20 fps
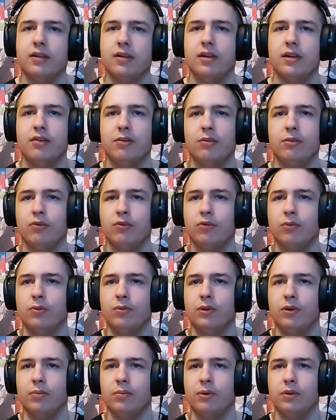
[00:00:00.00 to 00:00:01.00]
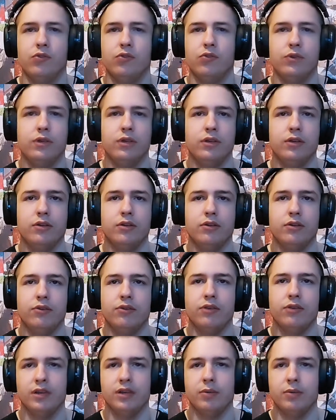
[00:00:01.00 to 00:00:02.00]
as I want to open up and show the others
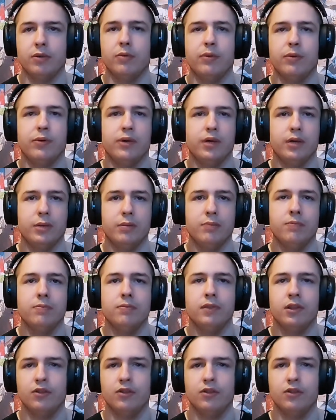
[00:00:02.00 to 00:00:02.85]
everything that make me who I am.